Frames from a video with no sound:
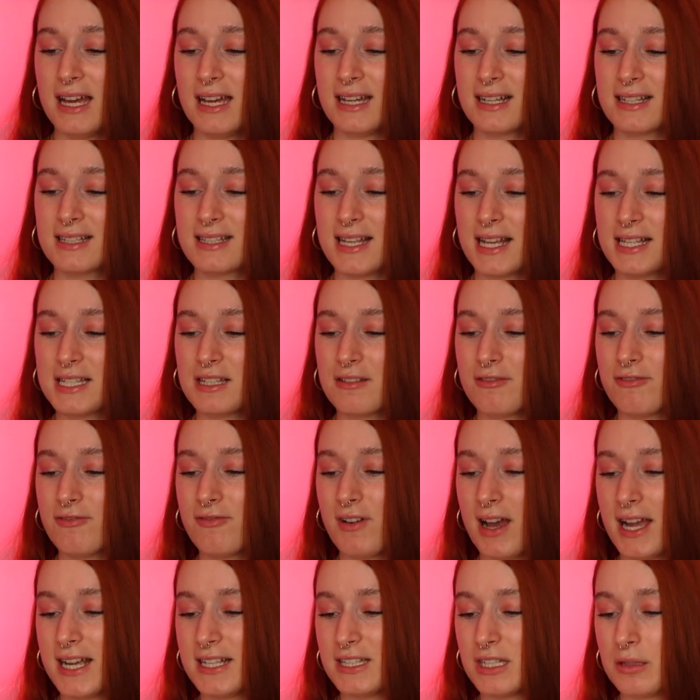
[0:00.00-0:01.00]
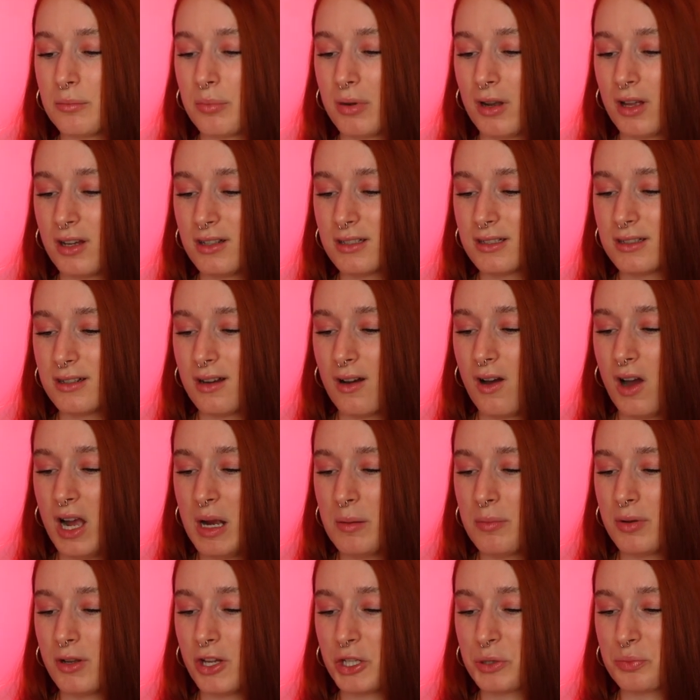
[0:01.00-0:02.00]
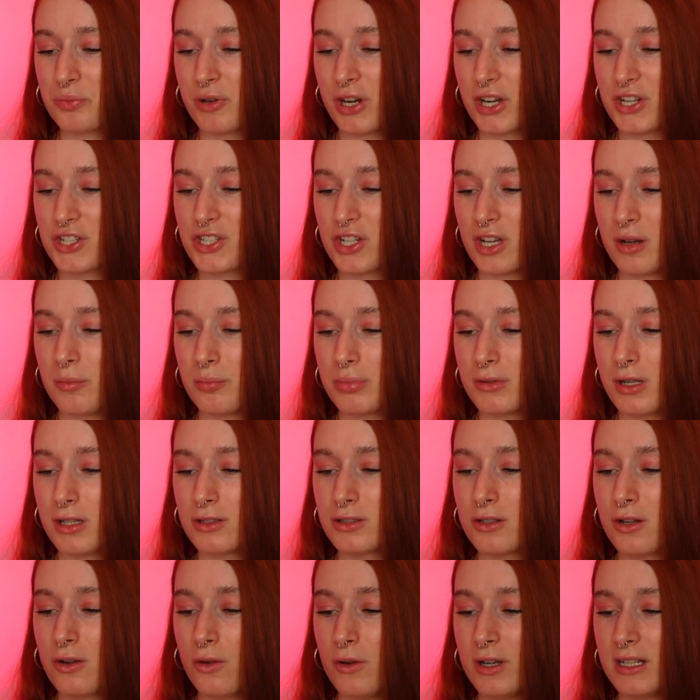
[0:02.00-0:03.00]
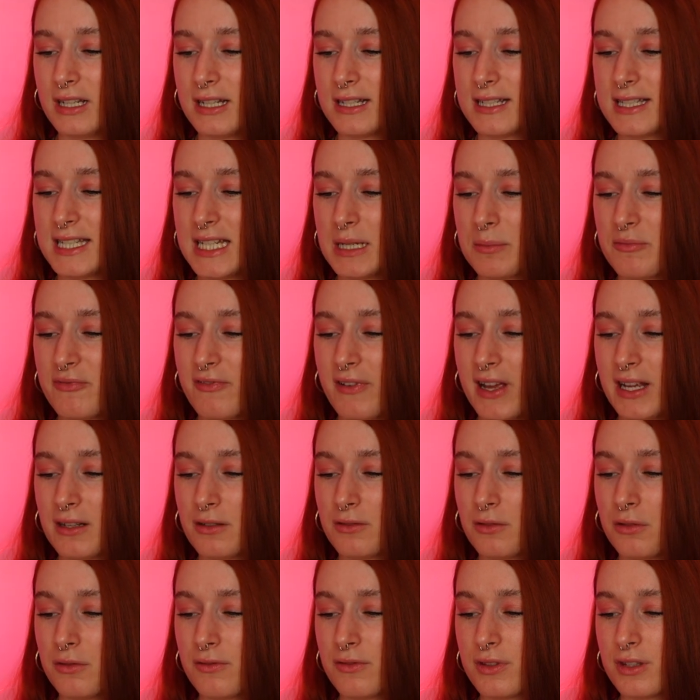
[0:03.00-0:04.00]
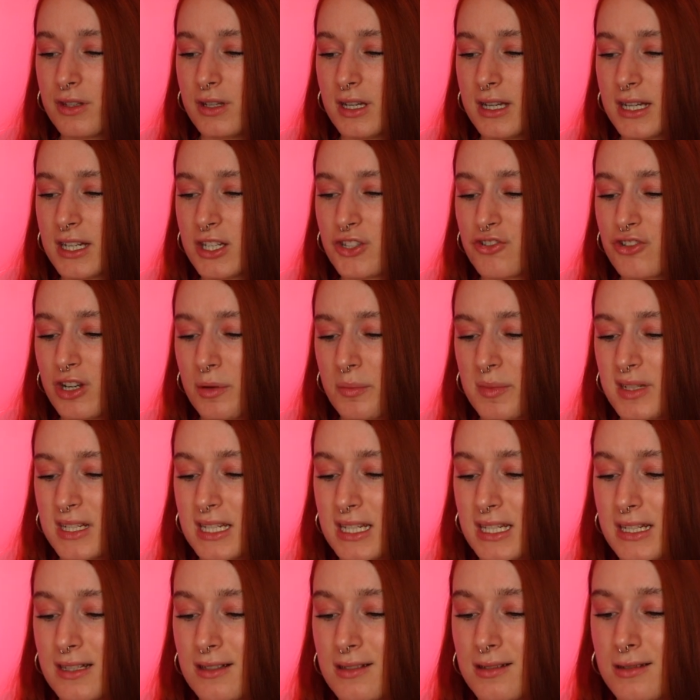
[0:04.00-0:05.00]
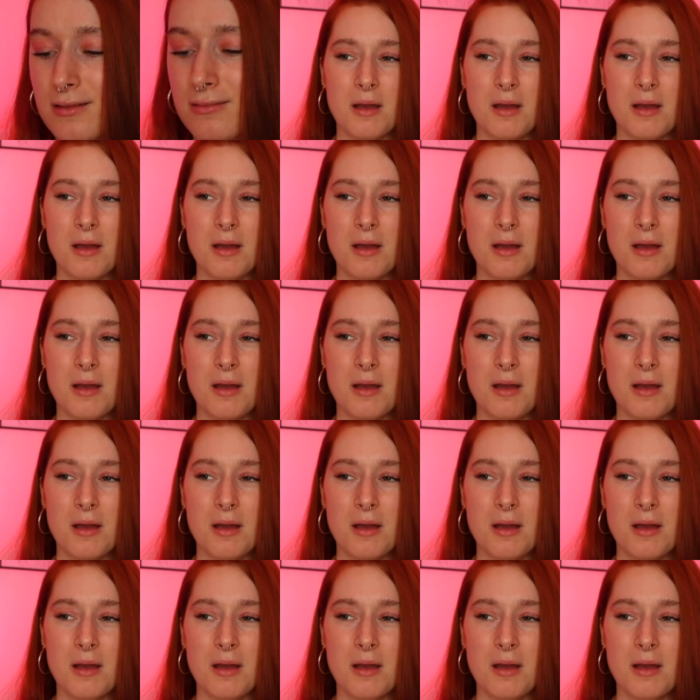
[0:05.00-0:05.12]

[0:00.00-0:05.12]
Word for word: Excessive fat in the blood, high blood pressure, blood clot in a deep vein of the extremities.